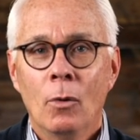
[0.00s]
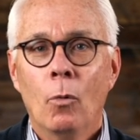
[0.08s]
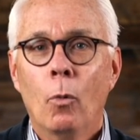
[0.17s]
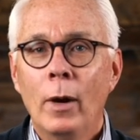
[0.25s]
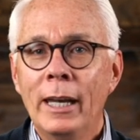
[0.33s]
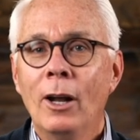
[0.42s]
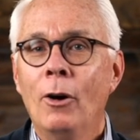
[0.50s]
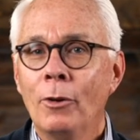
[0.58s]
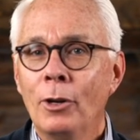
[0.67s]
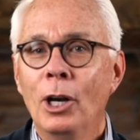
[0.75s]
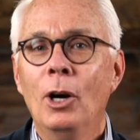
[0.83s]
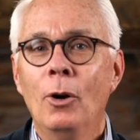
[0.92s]
We
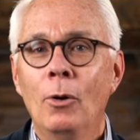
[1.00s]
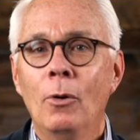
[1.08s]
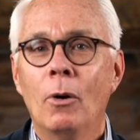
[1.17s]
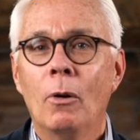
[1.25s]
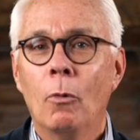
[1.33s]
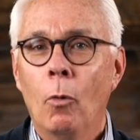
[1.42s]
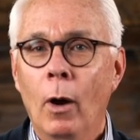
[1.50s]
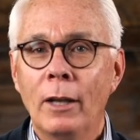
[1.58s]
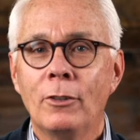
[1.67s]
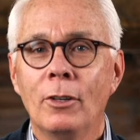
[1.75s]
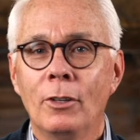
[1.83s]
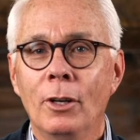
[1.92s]
don't know
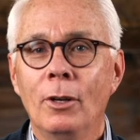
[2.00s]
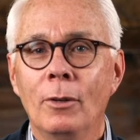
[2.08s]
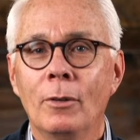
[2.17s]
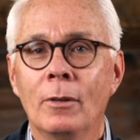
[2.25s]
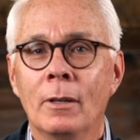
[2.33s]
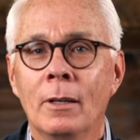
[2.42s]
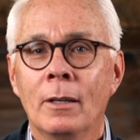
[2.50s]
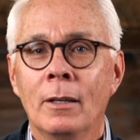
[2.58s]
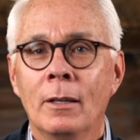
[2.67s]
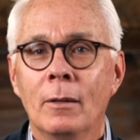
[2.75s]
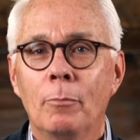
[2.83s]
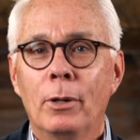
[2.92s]
what to do,
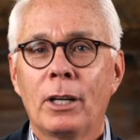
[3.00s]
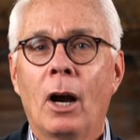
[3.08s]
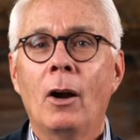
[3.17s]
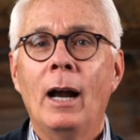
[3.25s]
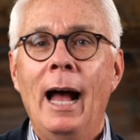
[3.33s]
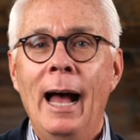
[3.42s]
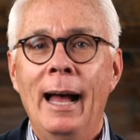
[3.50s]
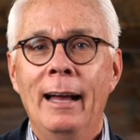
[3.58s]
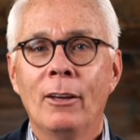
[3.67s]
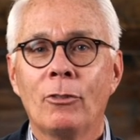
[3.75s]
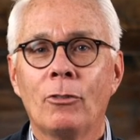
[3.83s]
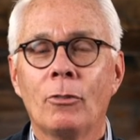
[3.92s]
but our
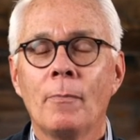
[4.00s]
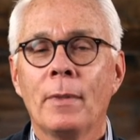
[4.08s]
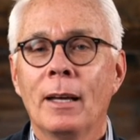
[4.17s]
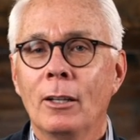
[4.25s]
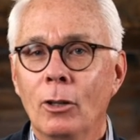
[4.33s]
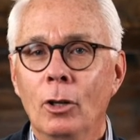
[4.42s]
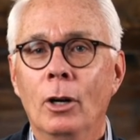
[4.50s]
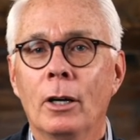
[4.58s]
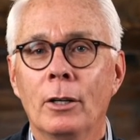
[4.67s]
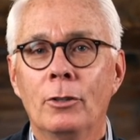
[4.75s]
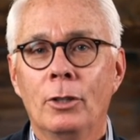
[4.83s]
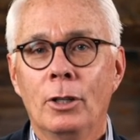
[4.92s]
eyes look
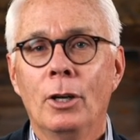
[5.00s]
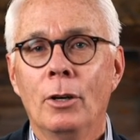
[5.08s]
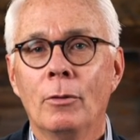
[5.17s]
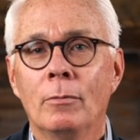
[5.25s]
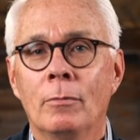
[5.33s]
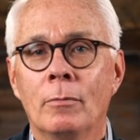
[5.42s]
to you."